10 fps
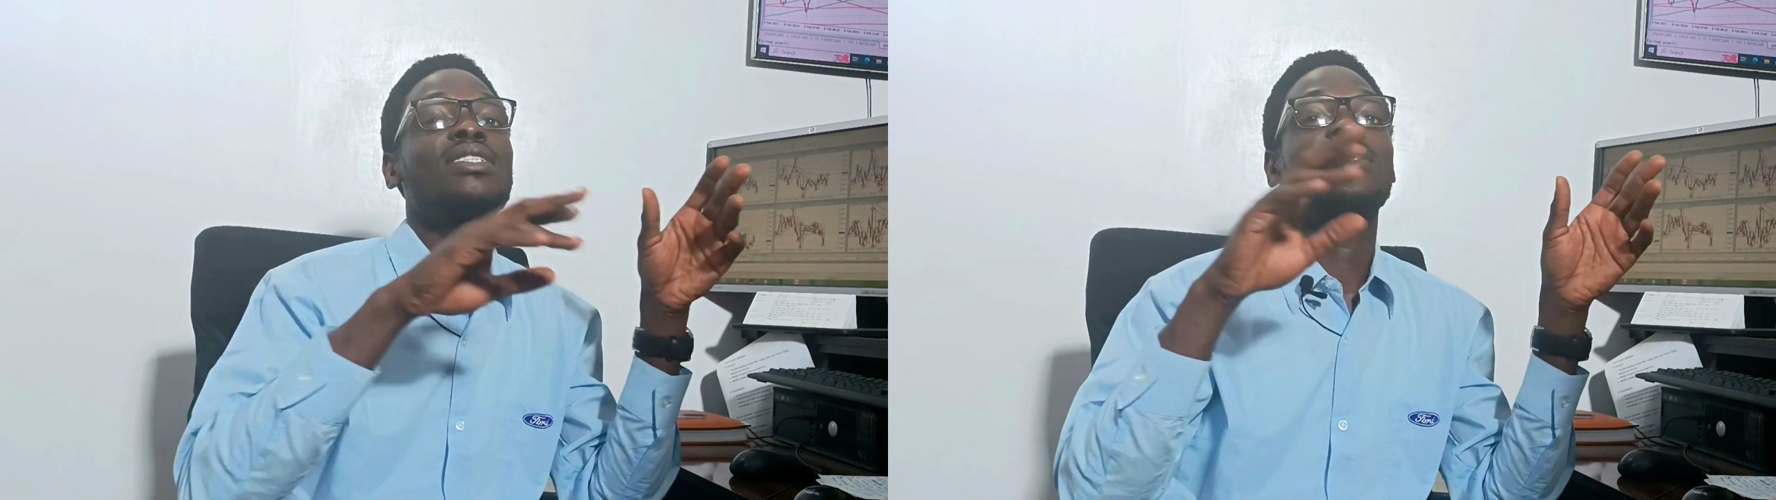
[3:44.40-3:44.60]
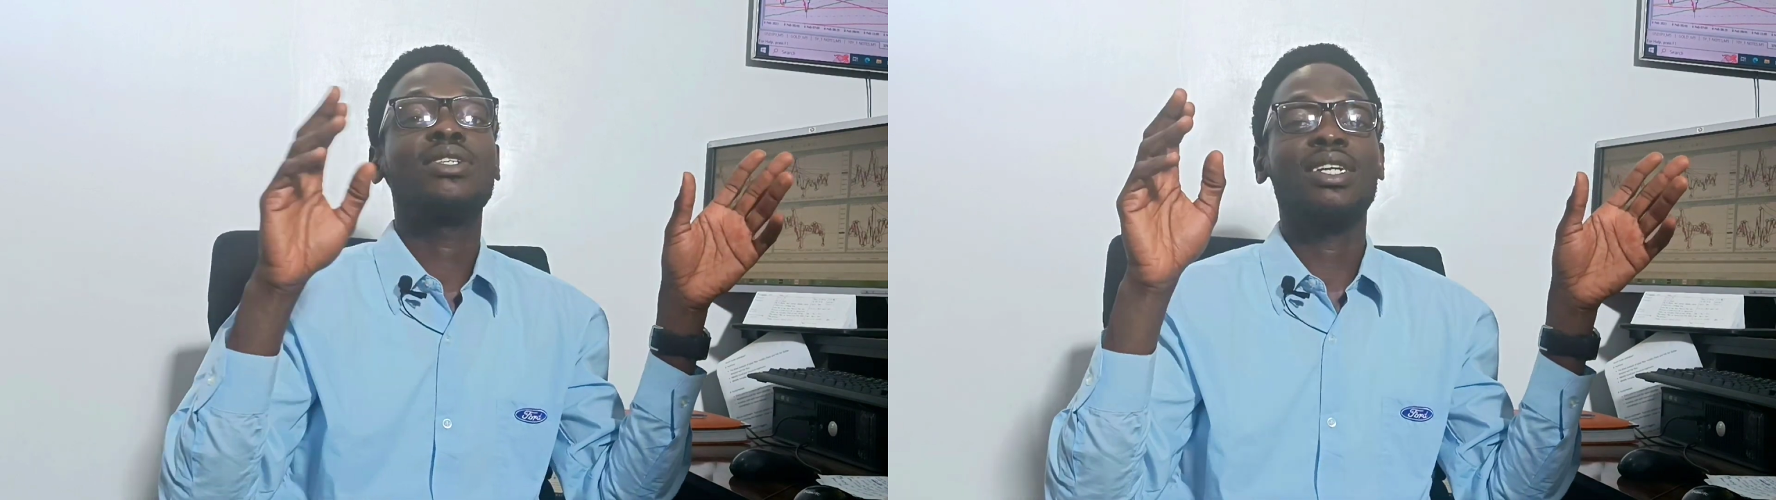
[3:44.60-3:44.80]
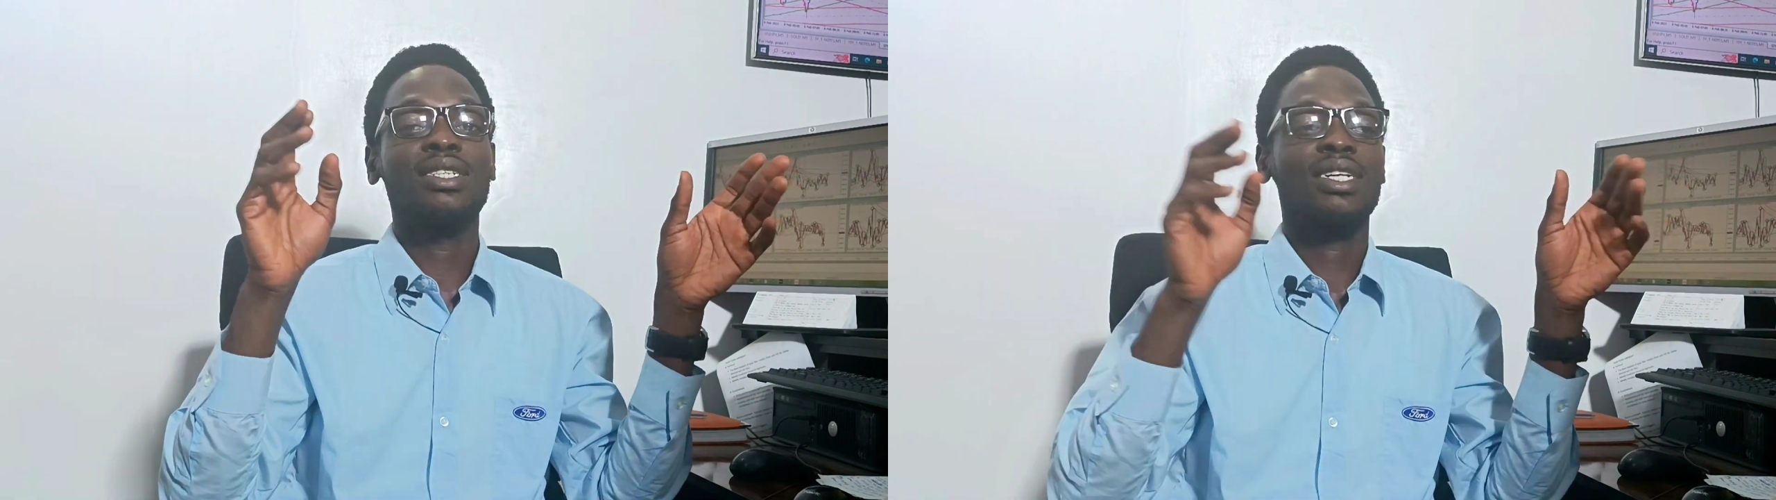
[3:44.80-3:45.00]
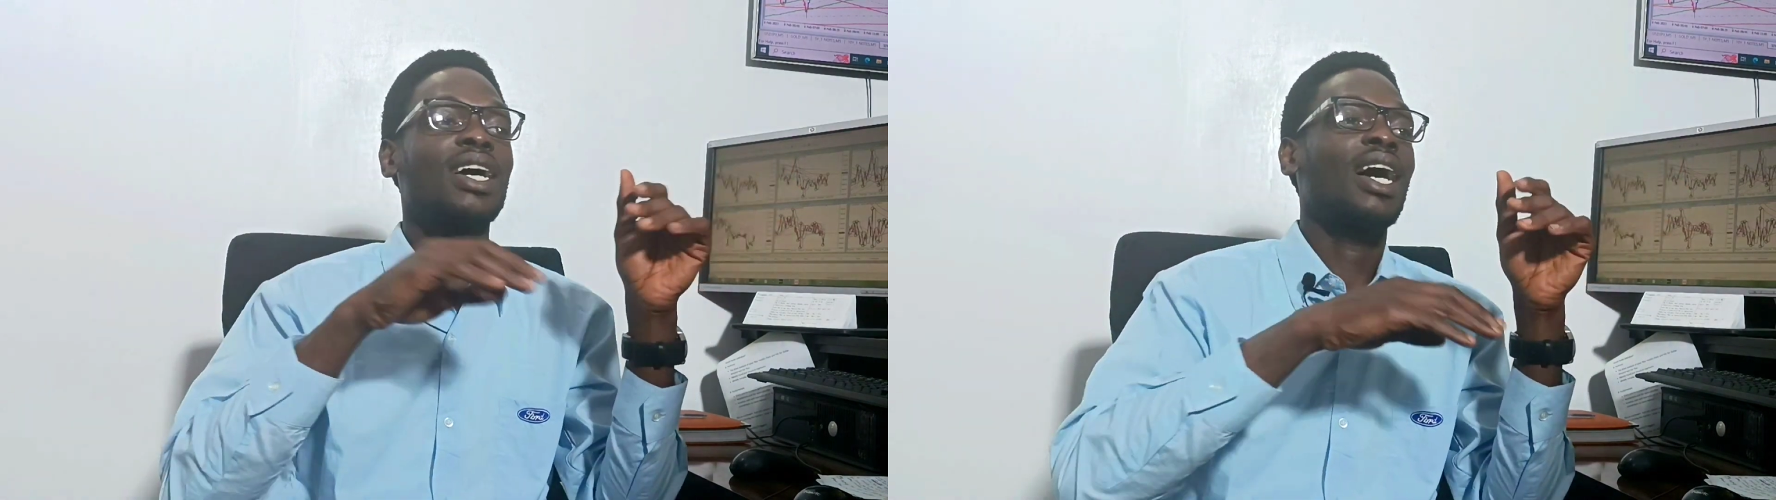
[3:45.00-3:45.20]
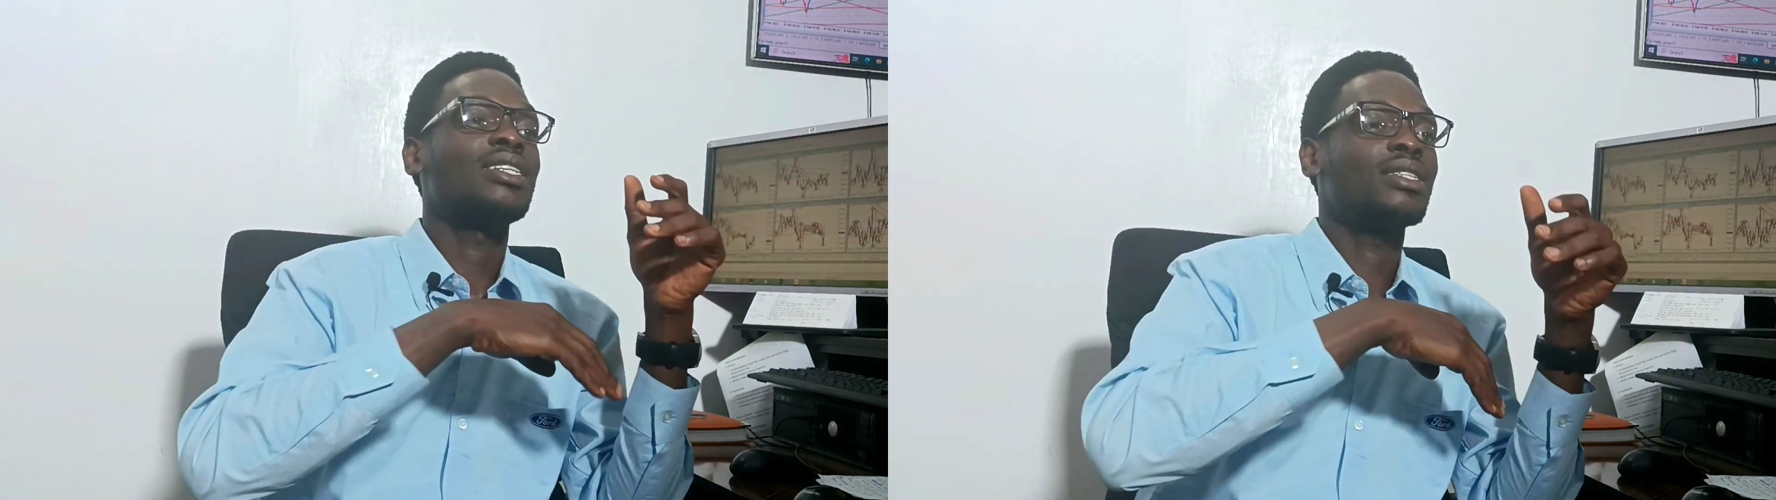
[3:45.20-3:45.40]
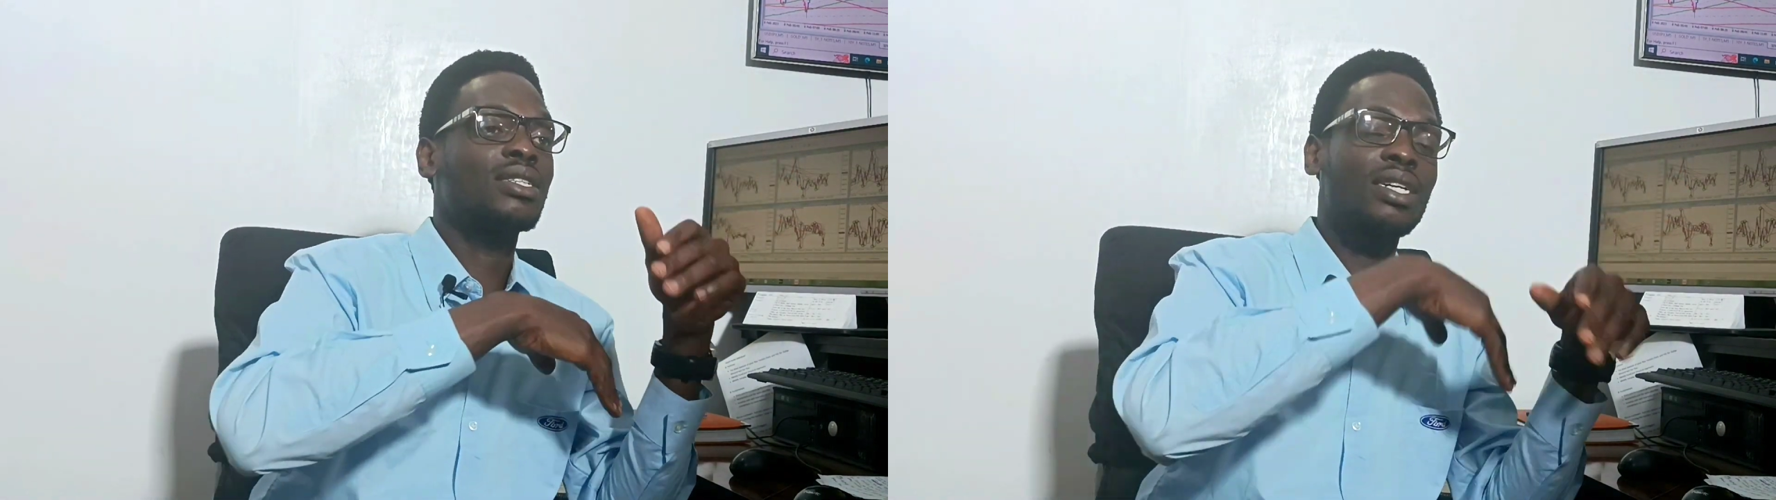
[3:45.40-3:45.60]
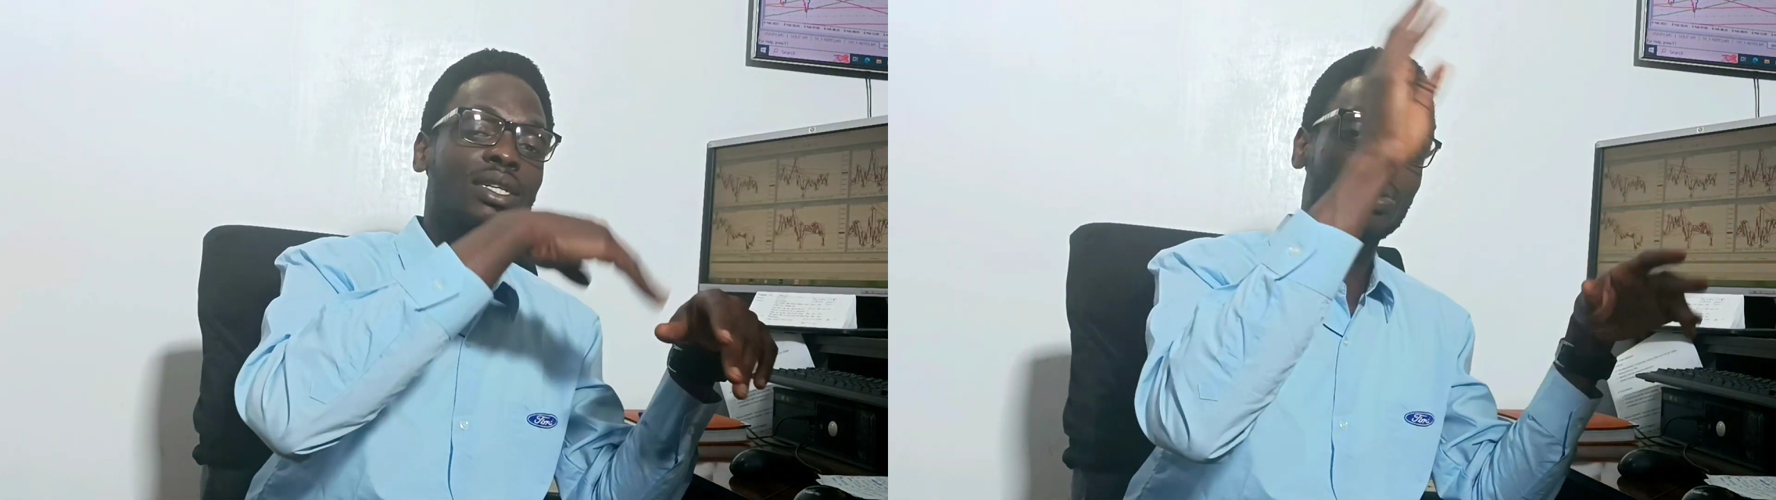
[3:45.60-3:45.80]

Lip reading: the trade and it will